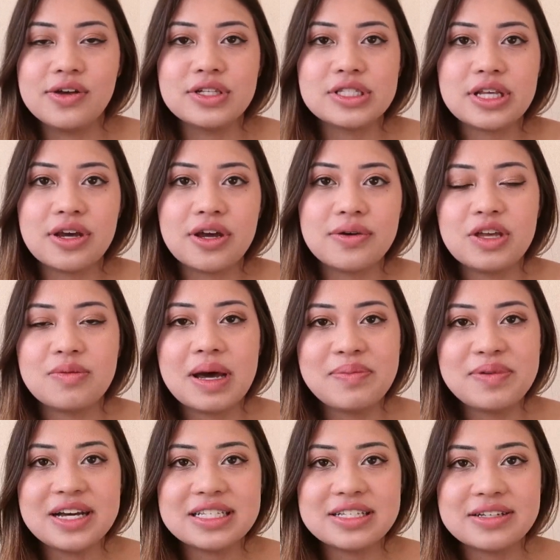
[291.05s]
So you might
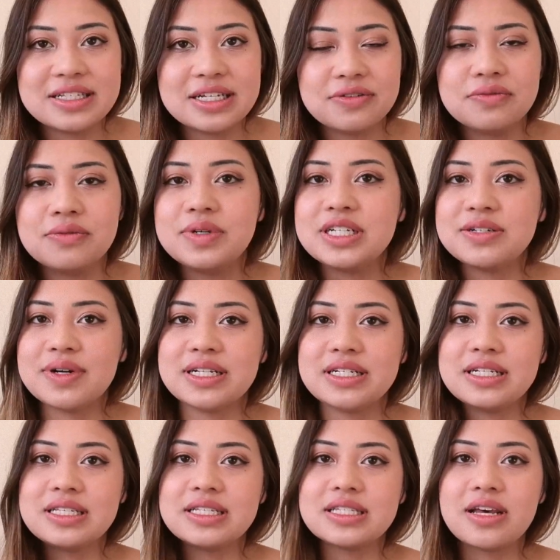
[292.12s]
be asking yourself, which
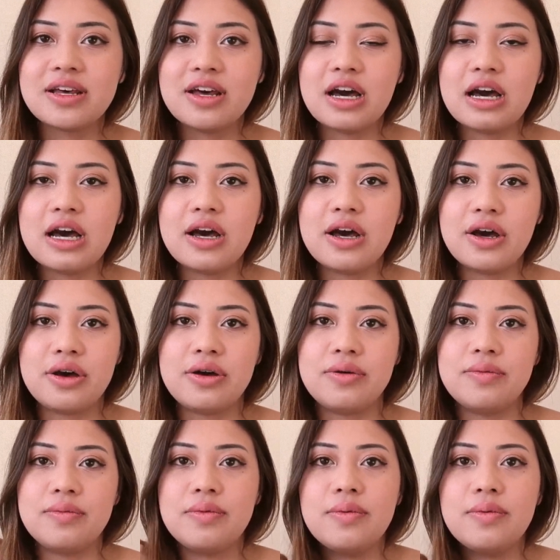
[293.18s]
questions are